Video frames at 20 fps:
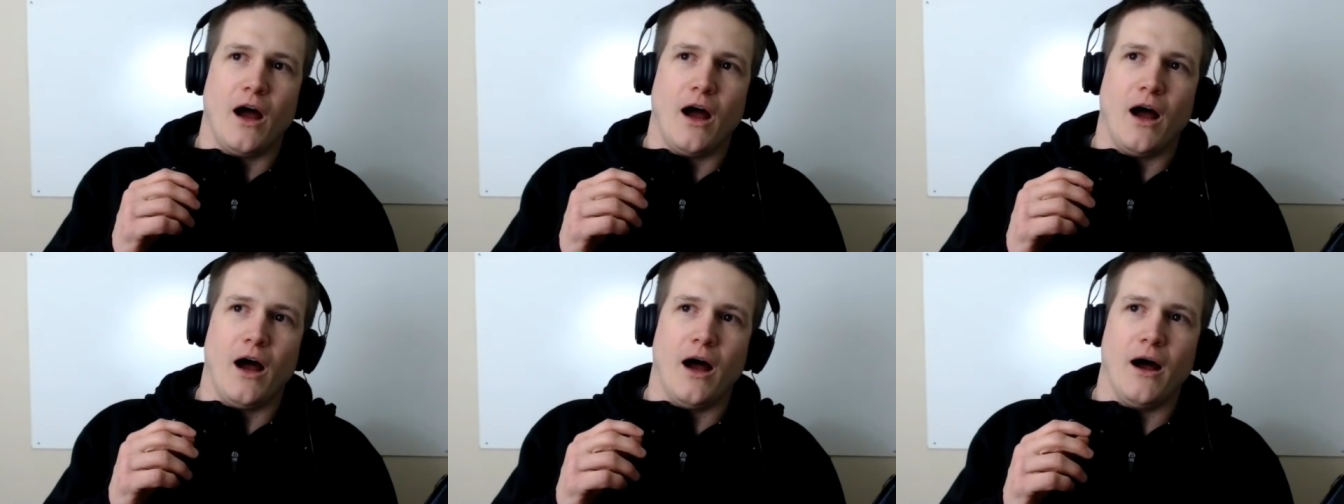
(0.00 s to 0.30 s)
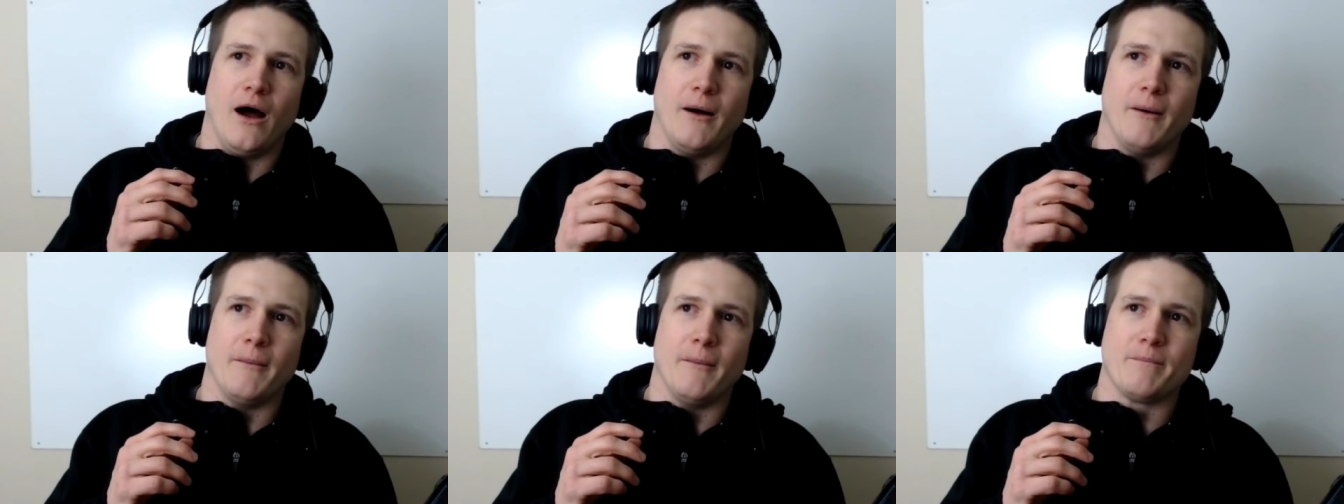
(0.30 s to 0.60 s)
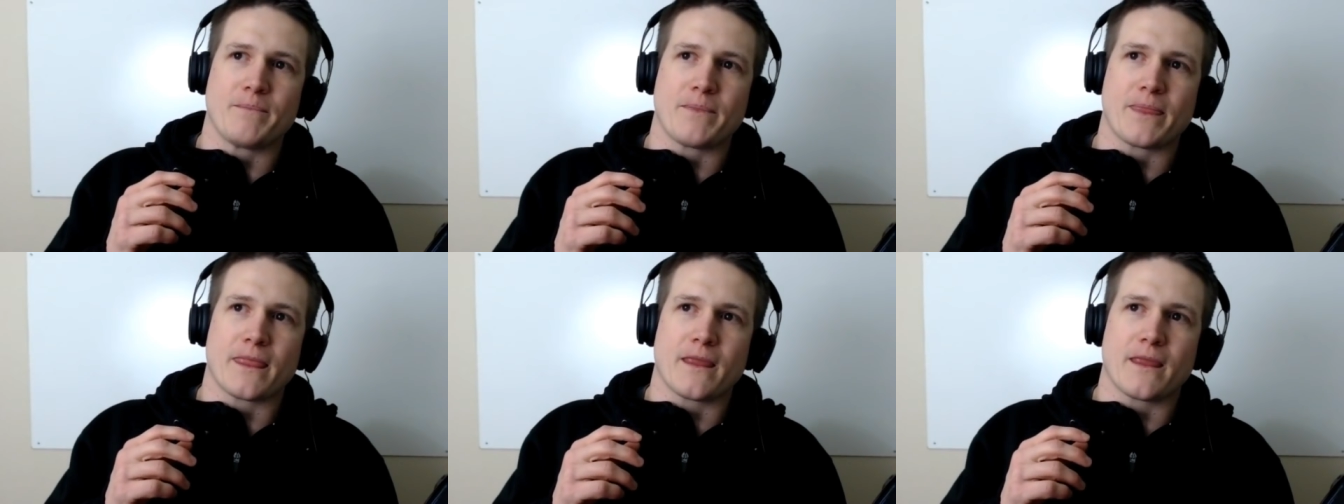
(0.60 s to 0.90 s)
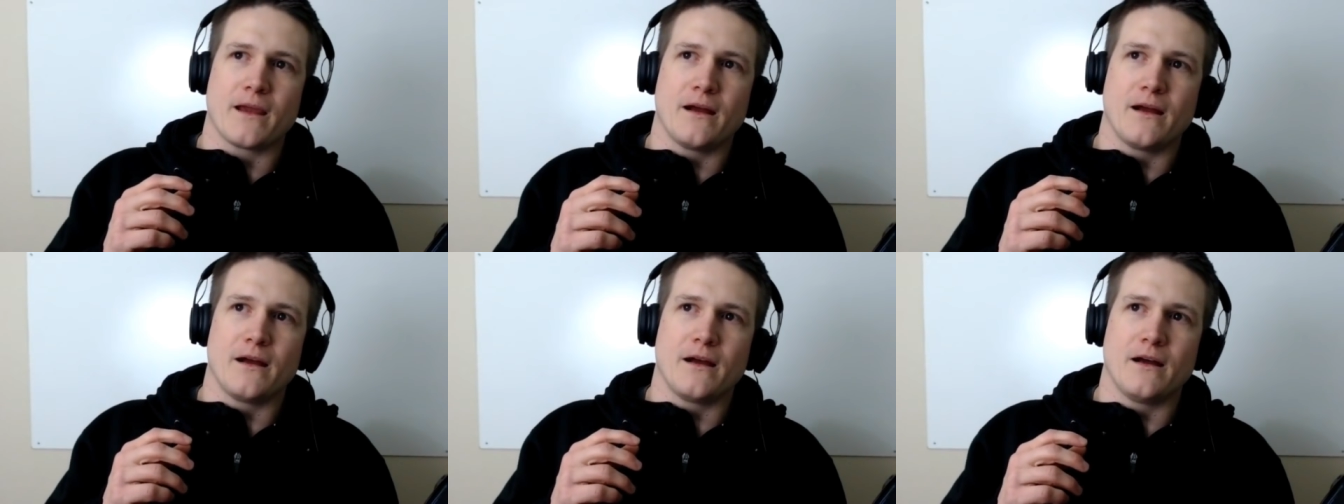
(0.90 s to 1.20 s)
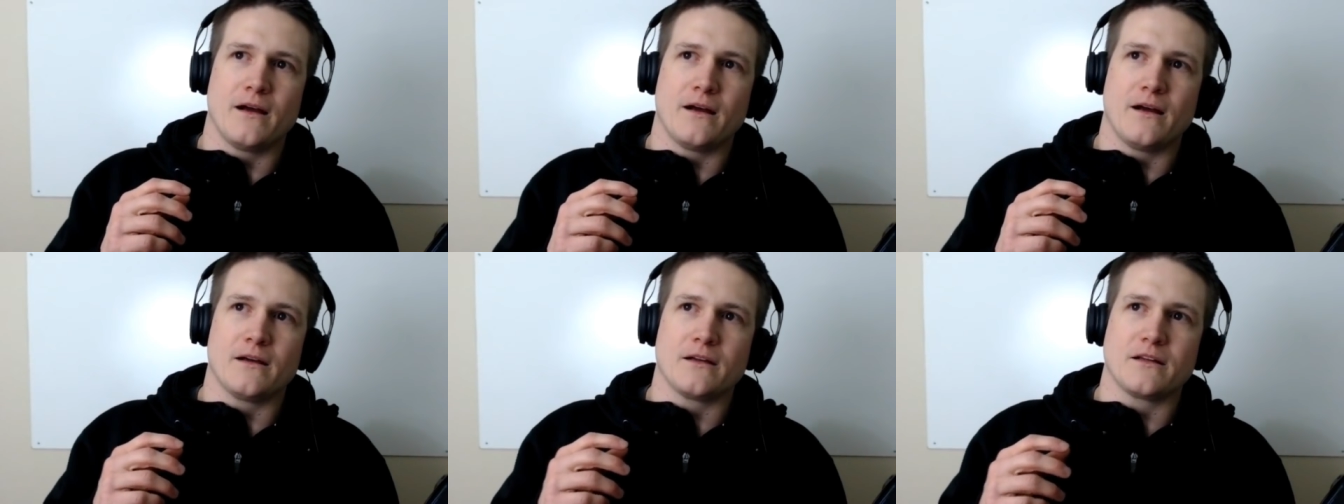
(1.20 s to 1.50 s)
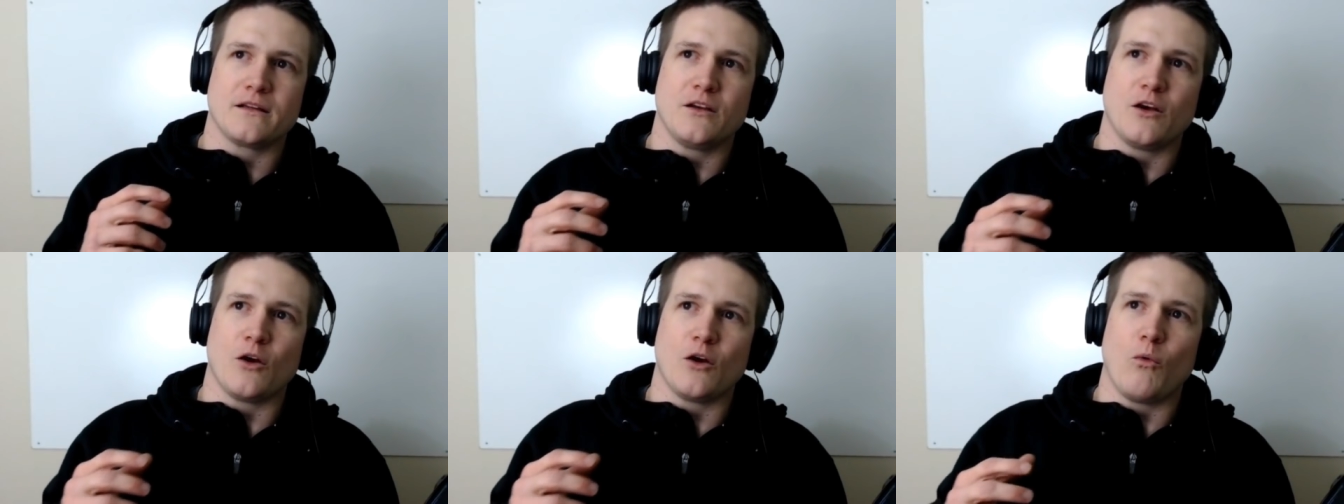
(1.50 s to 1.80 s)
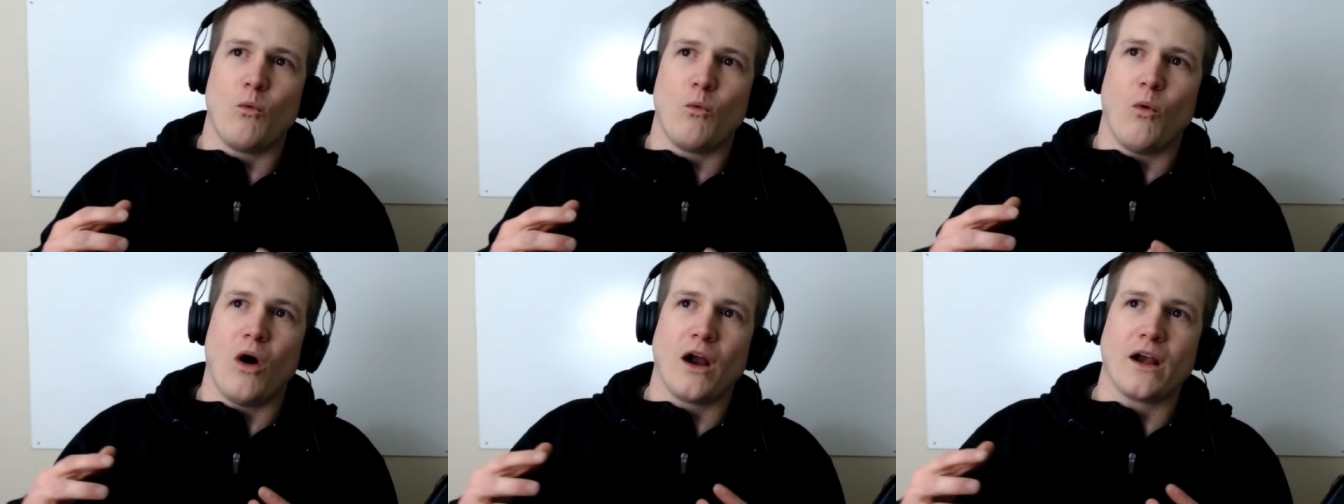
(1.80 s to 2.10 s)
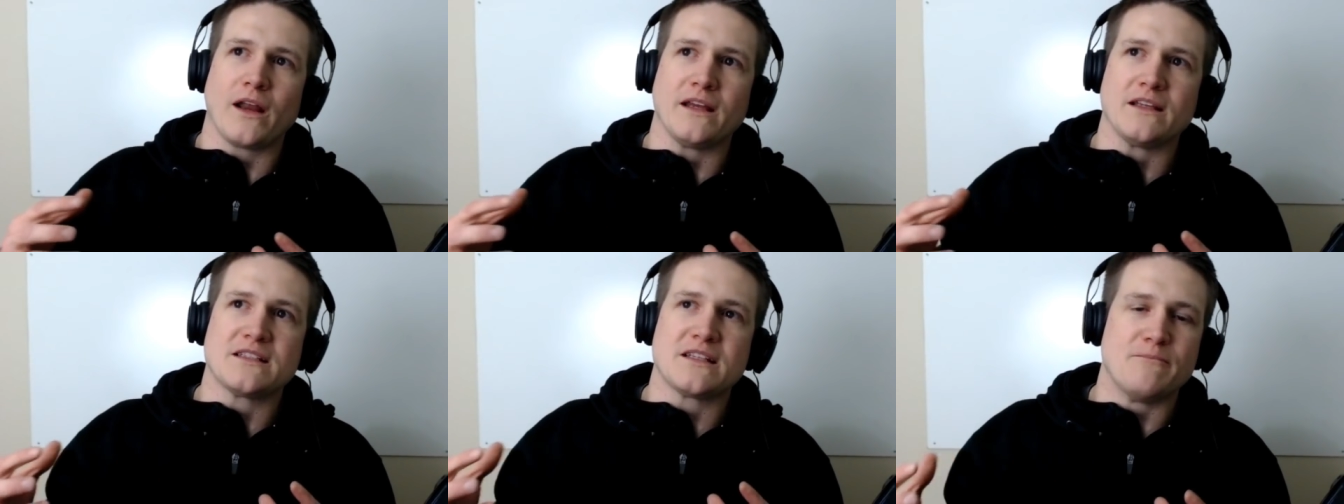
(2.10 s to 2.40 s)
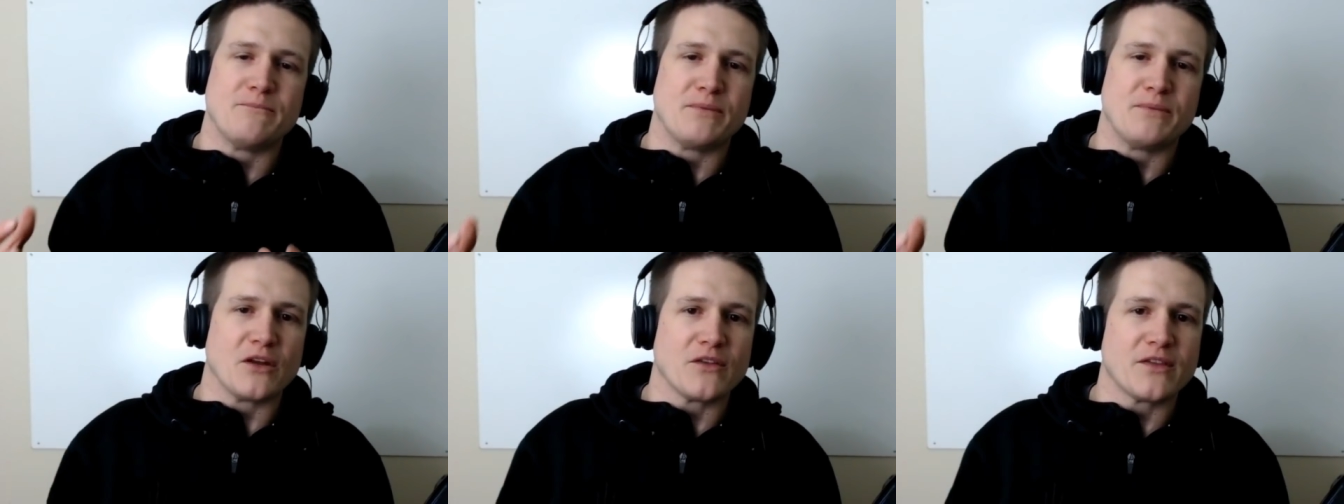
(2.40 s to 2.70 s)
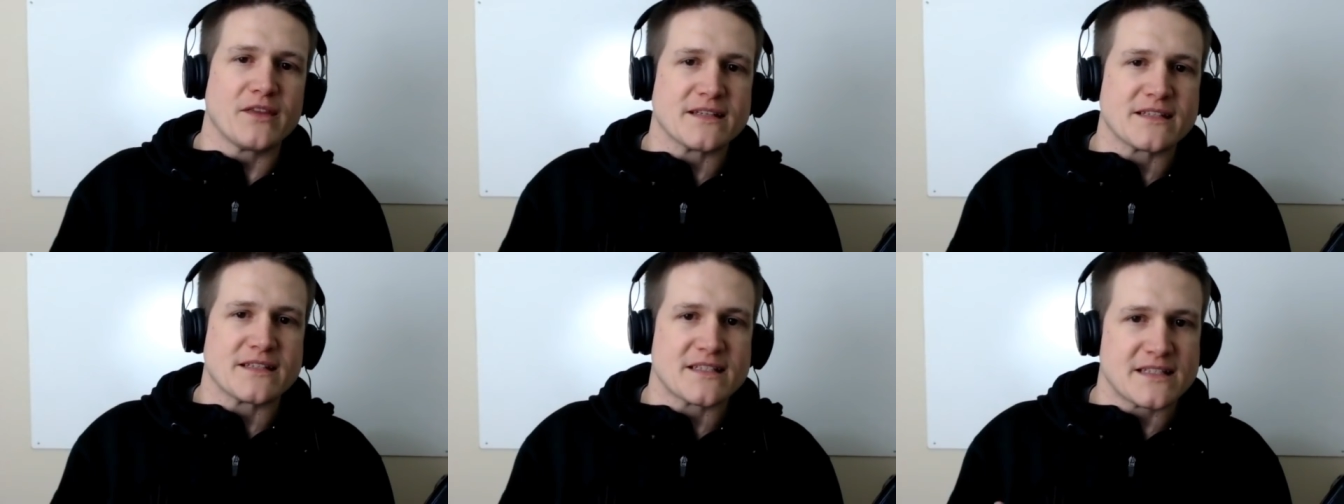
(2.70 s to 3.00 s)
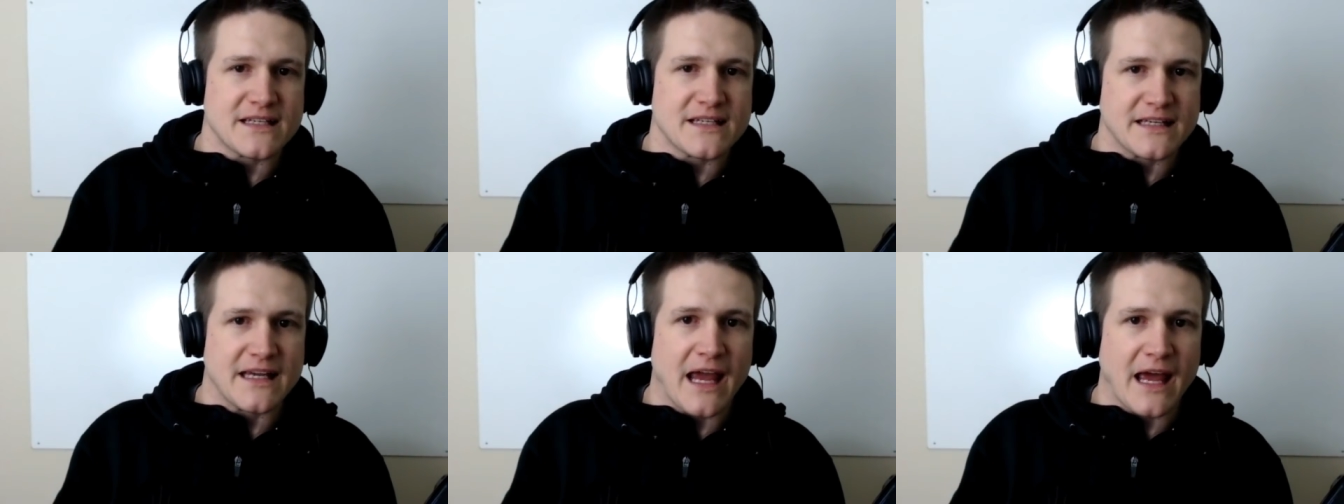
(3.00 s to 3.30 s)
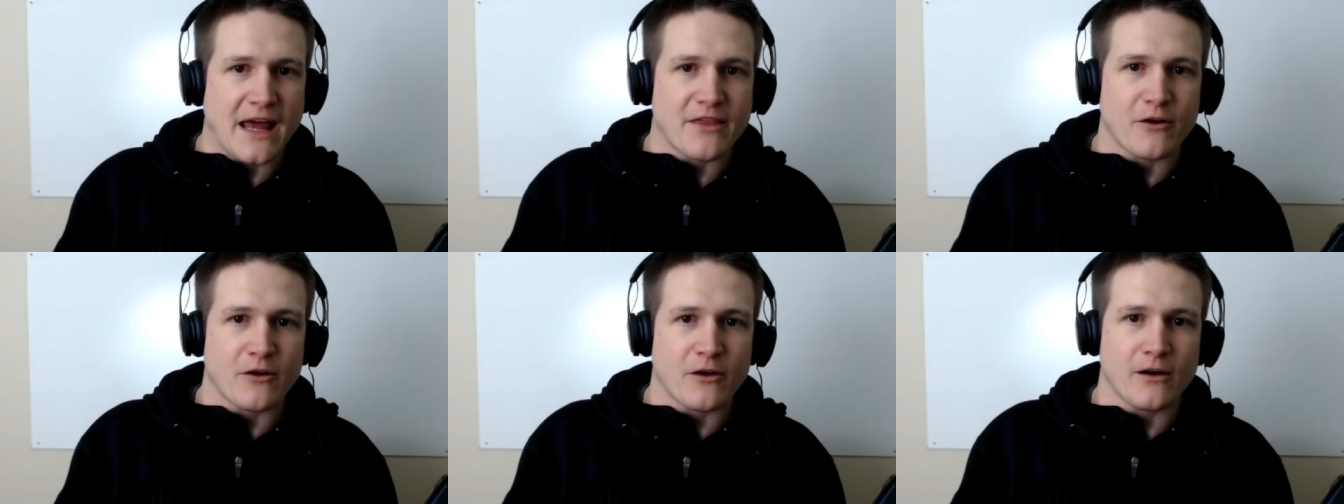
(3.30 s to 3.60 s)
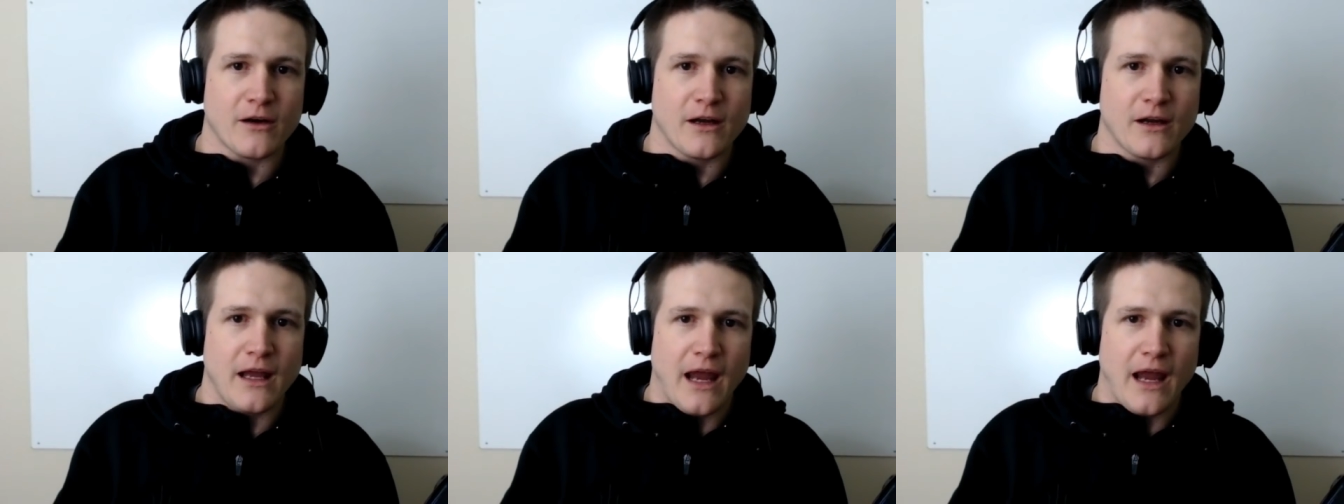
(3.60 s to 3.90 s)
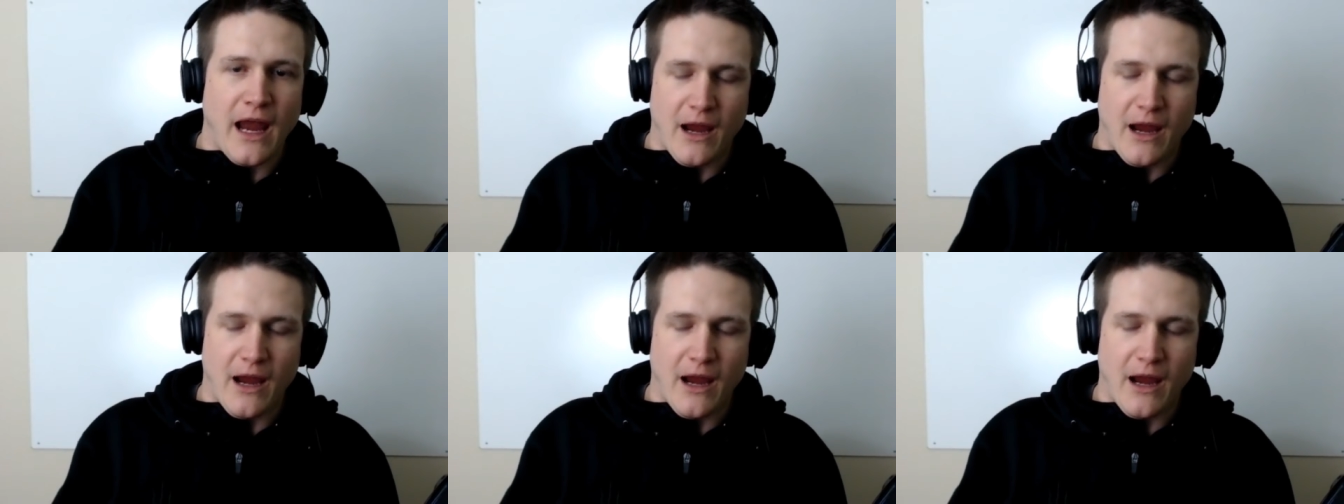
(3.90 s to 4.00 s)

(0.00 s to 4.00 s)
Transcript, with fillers: um, uh, you know wanting to build this together